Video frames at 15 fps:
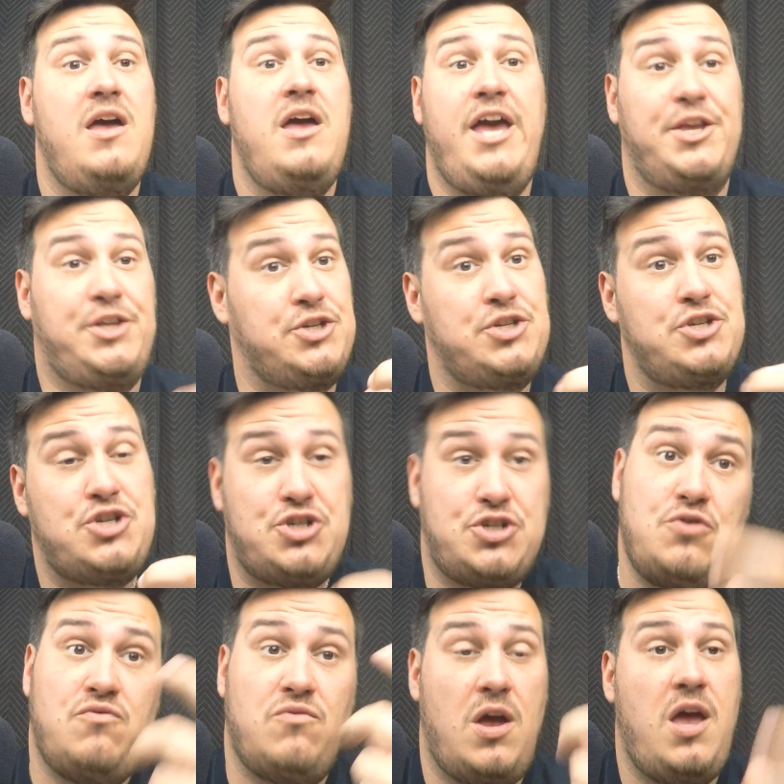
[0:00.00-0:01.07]
It doesn't
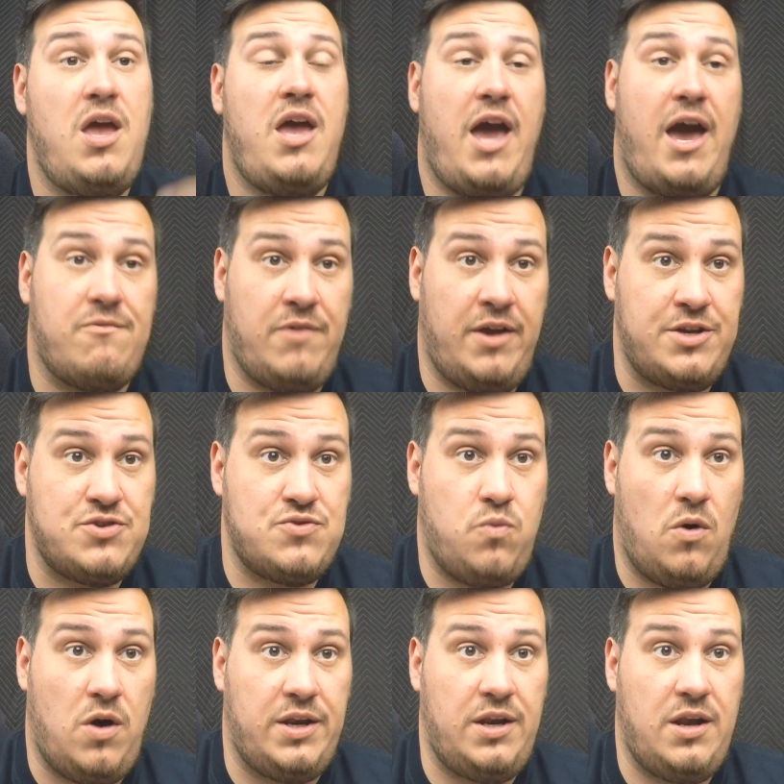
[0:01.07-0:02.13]
shoot at range
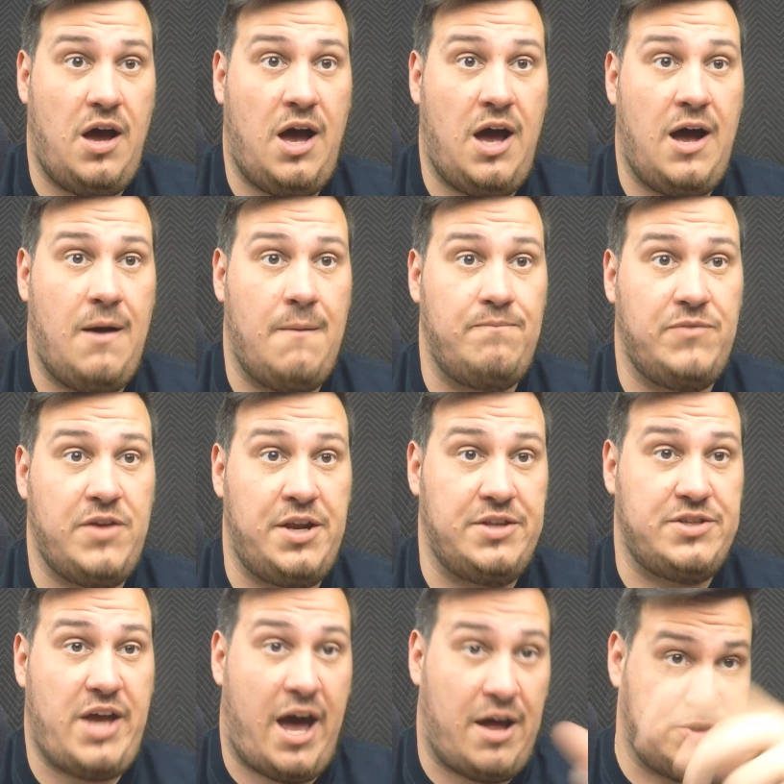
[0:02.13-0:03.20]
1, and
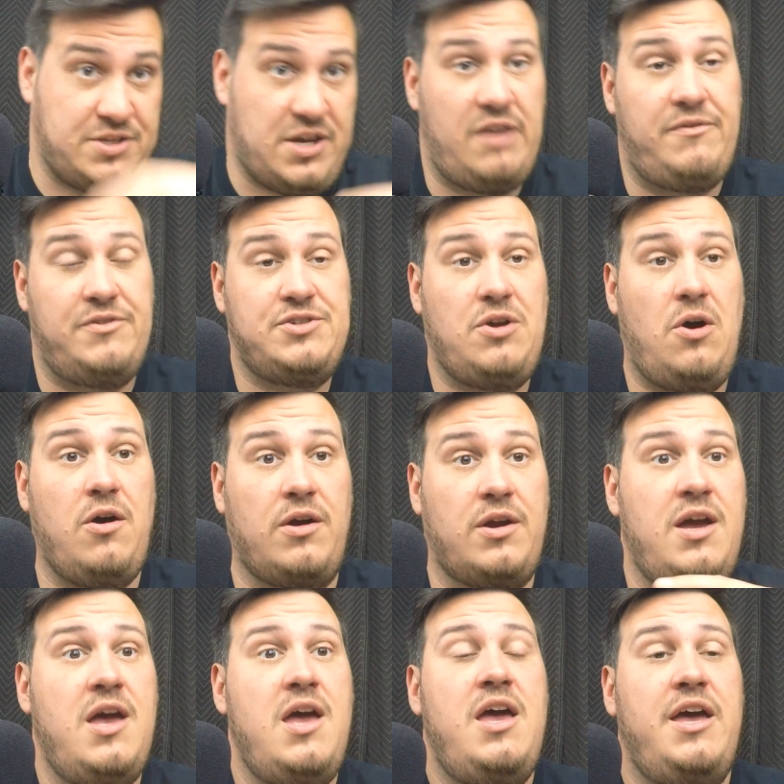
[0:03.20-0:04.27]
it's outside of its arc.
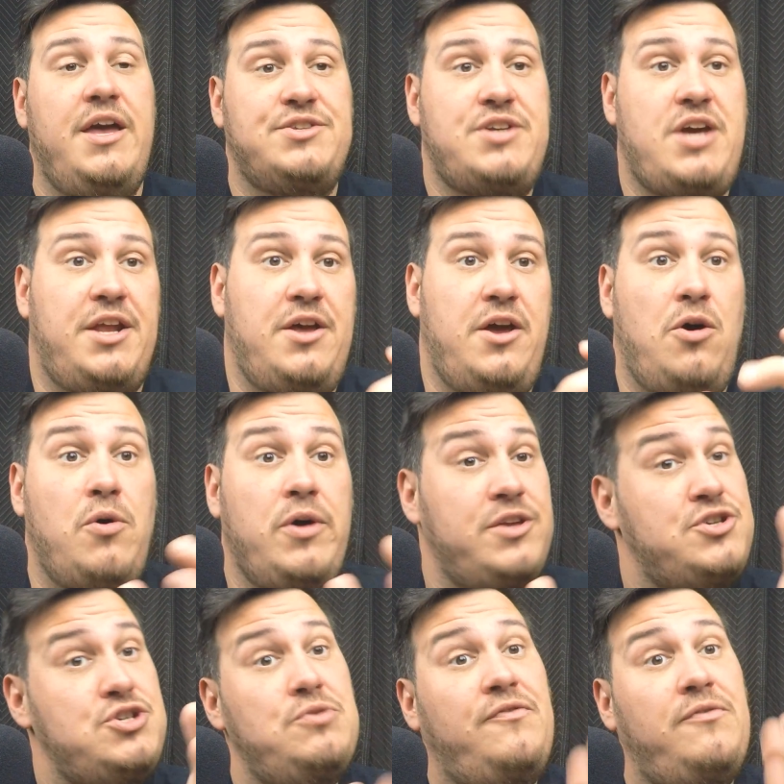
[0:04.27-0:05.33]
It only can
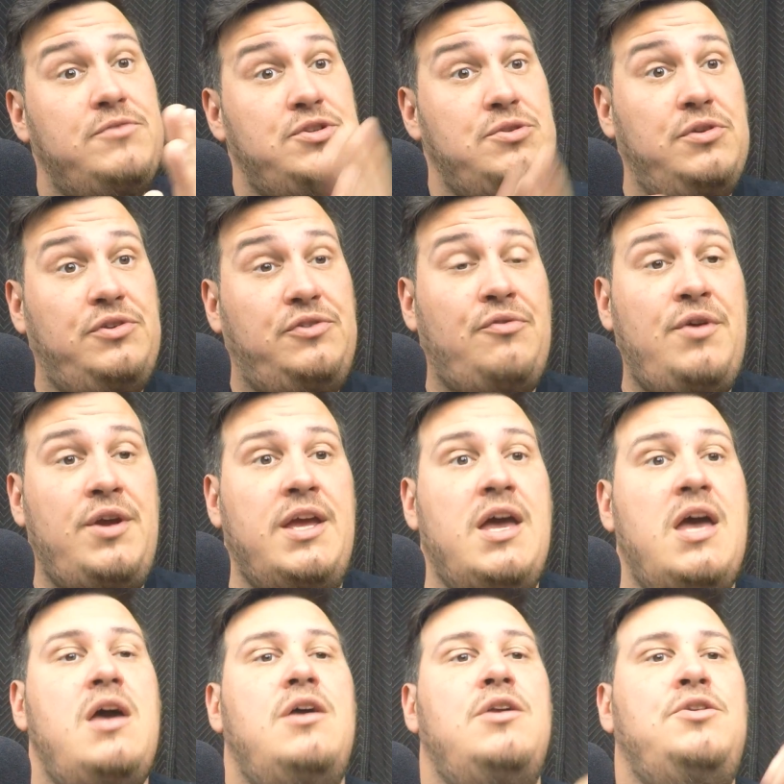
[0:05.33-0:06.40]
shoot from 2 to 3.
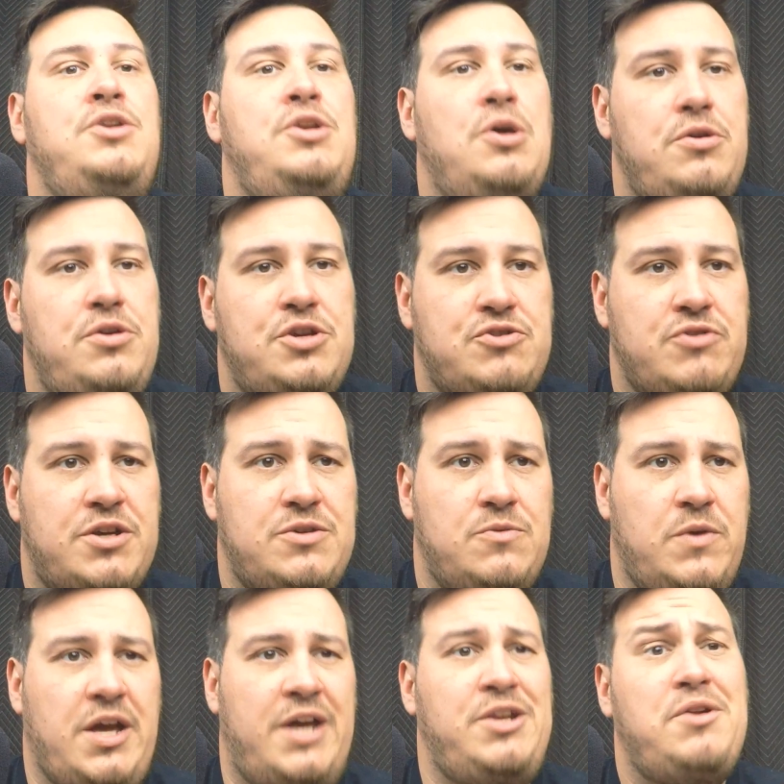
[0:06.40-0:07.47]
Know your strengths and
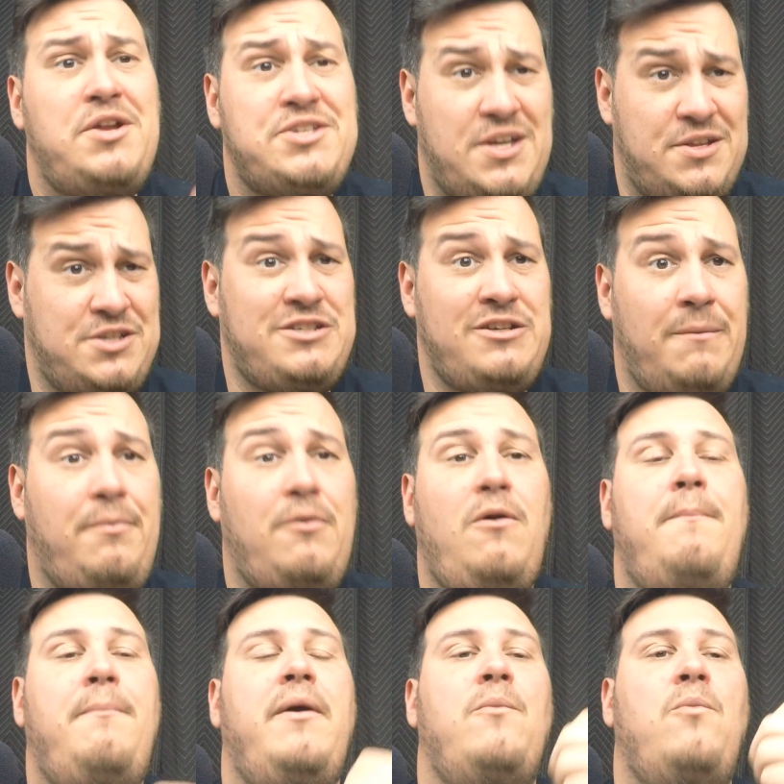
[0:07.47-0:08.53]
weaknesses. I know that sounds simple,
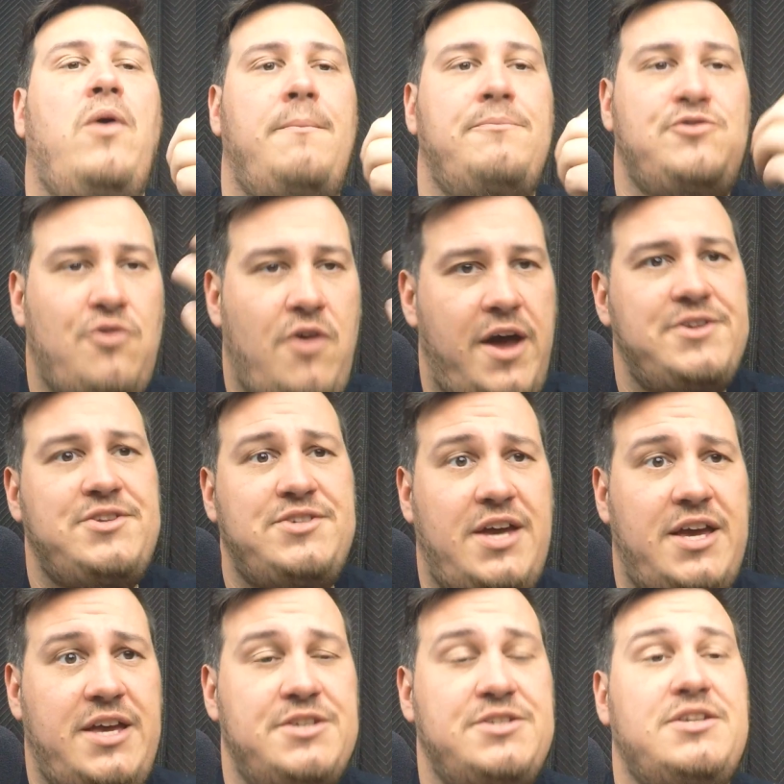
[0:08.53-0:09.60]
but what I'm trying to
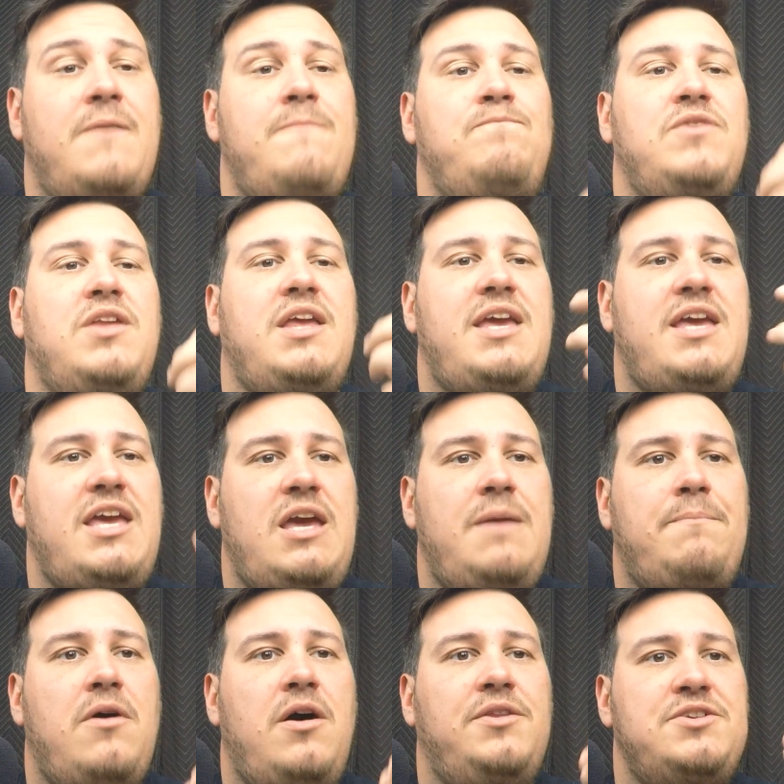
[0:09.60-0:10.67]
say is
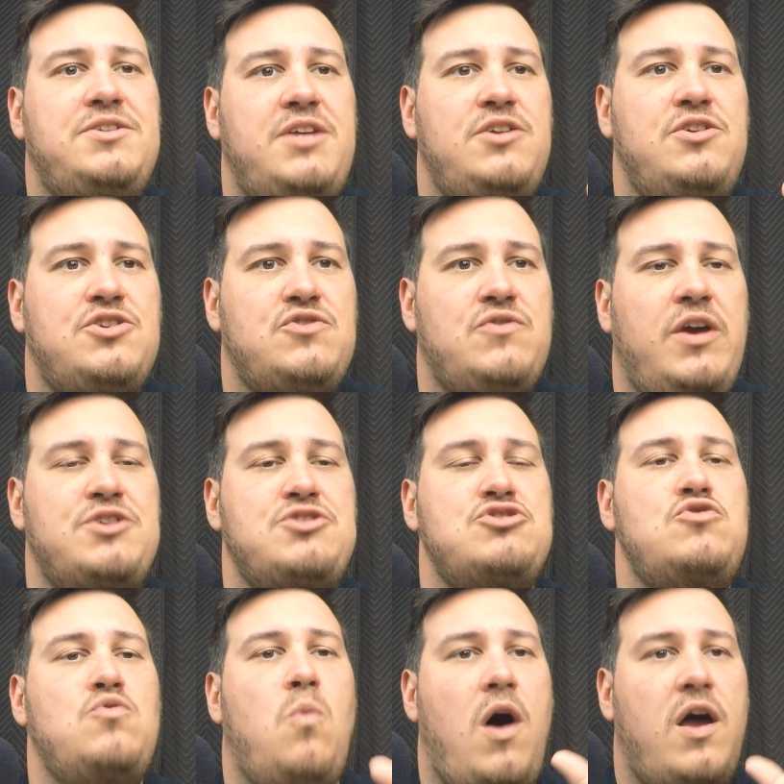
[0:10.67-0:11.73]
understand your strengths.
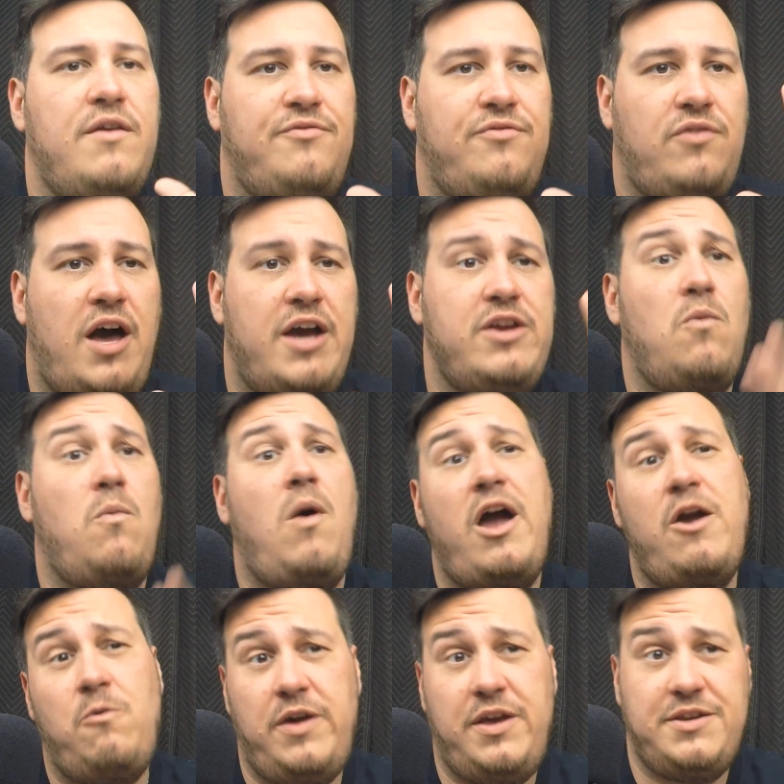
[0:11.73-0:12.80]
You want to fly your
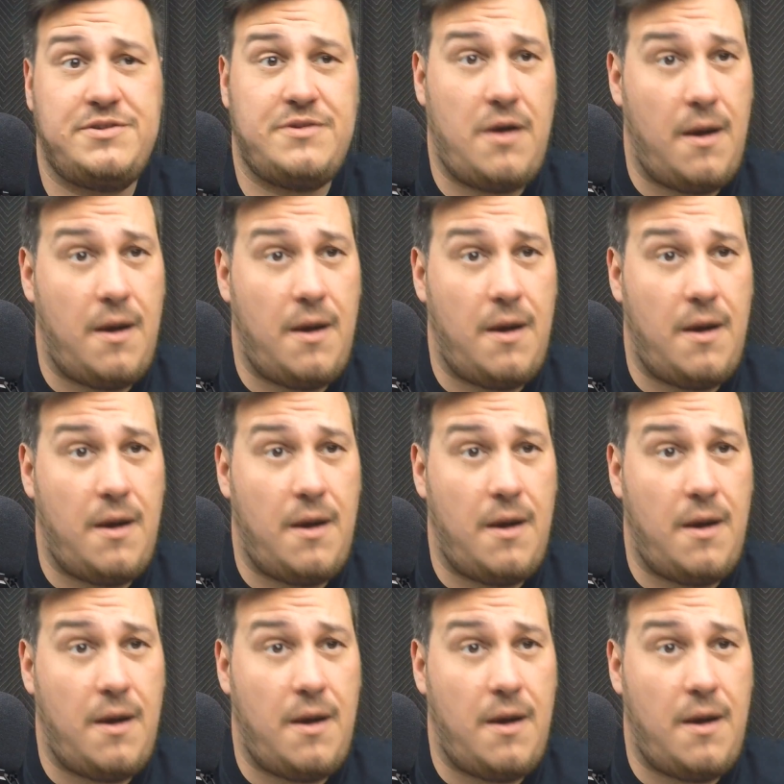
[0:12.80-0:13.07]
Y-Wings